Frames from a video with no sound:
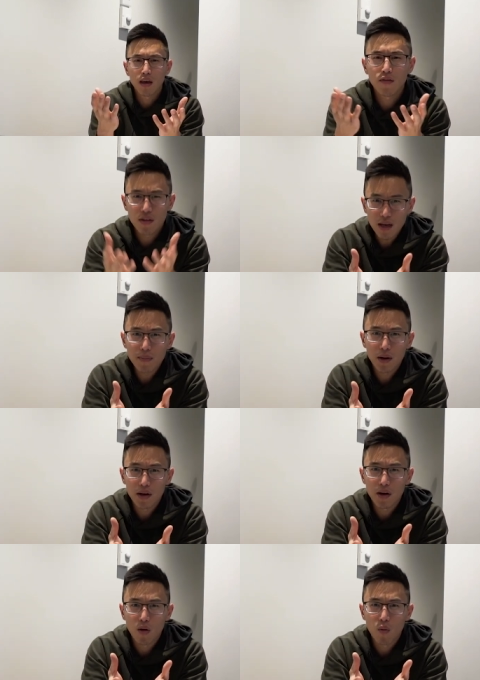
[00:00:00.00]
If you think about
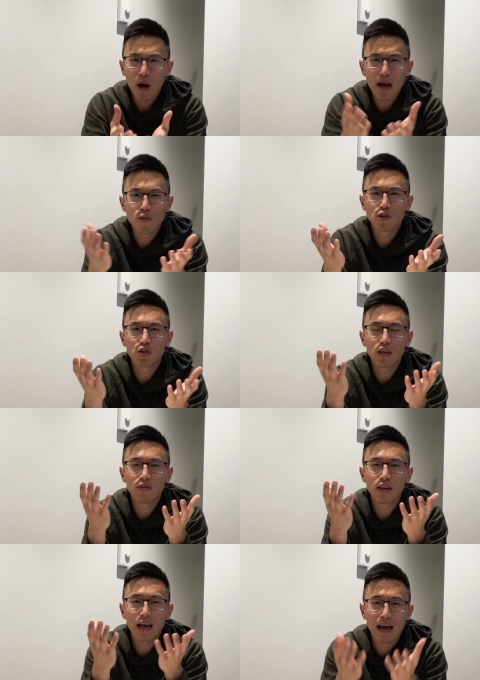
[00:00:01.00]
it, why would you
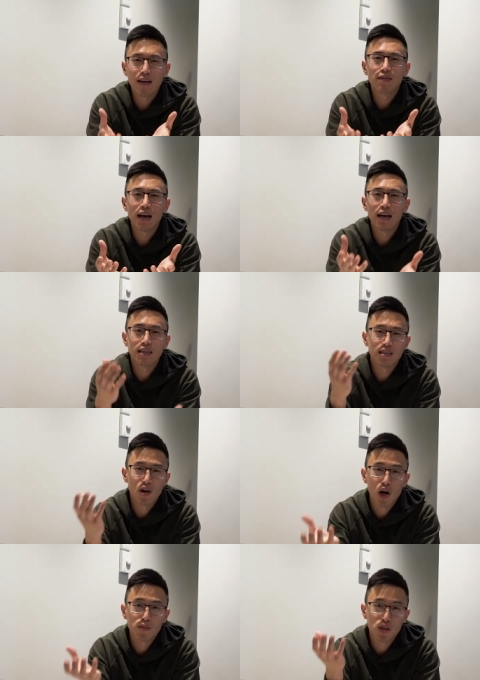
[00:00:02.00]
even have that as an
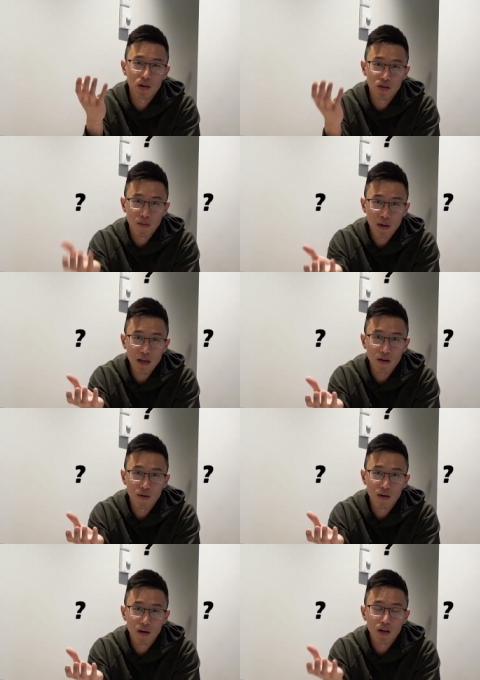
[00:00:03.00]
option on your menu?
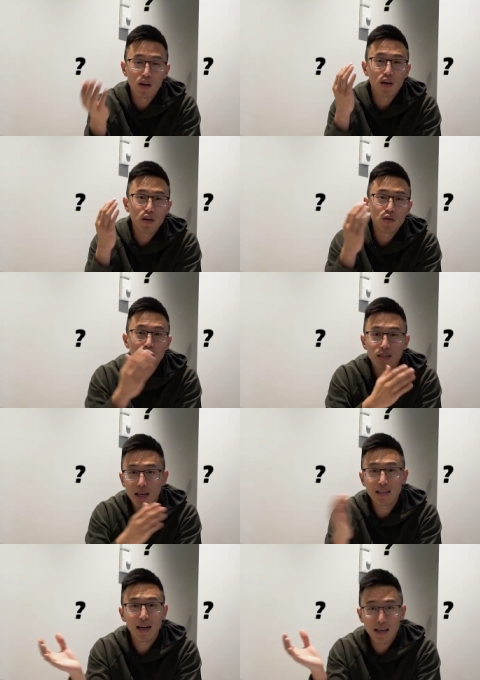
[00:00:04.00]
You would
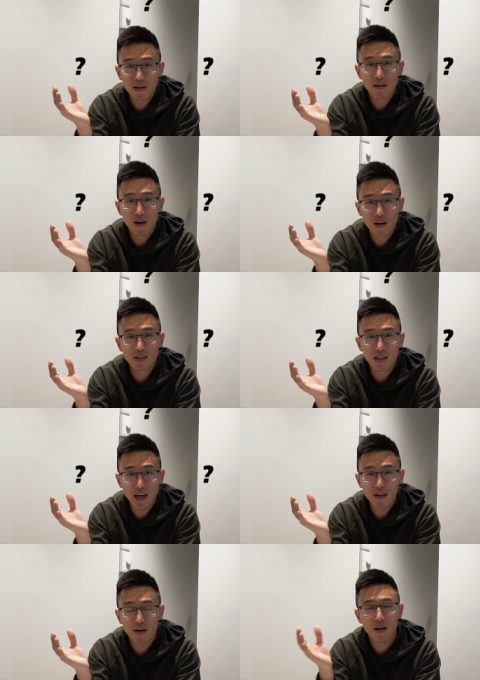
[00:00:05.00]
take that out
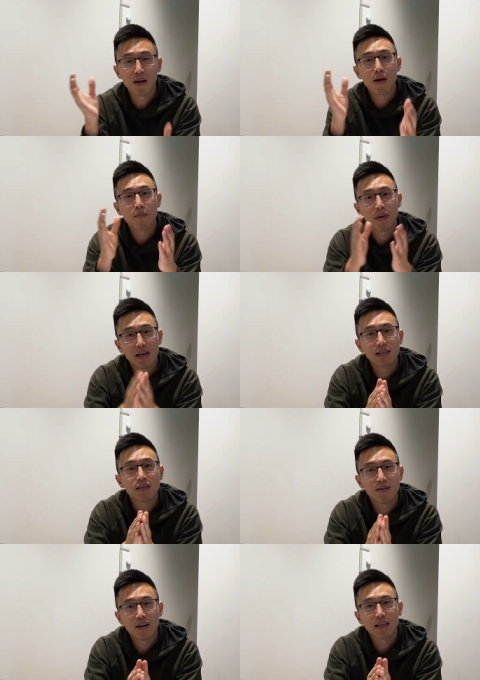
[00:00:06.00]
altogether because
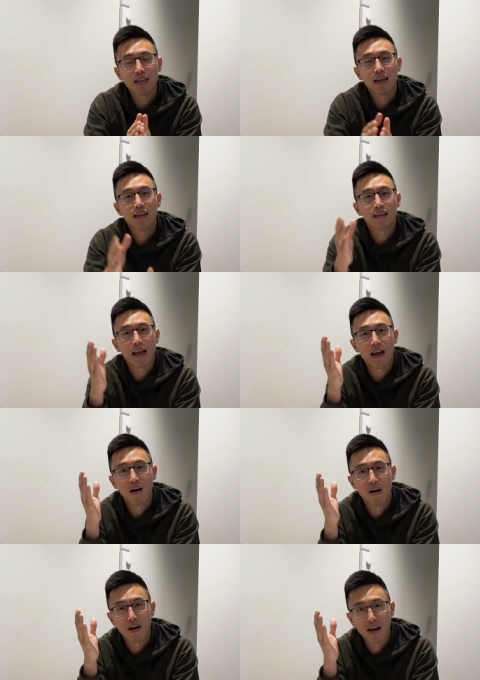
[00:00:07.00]
of the fact that
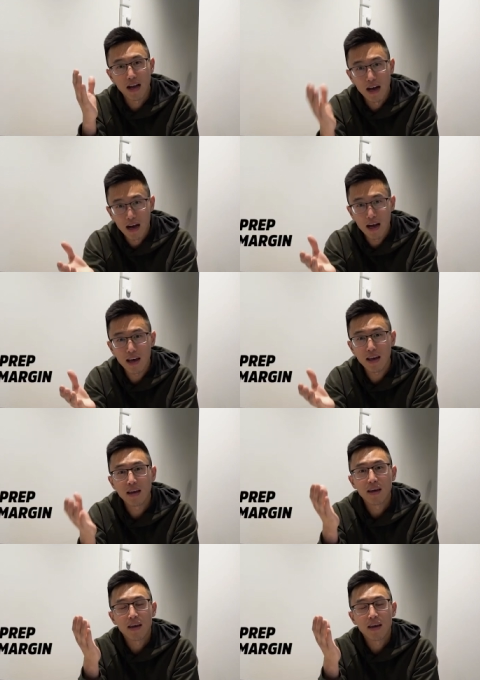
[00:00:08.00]
they are high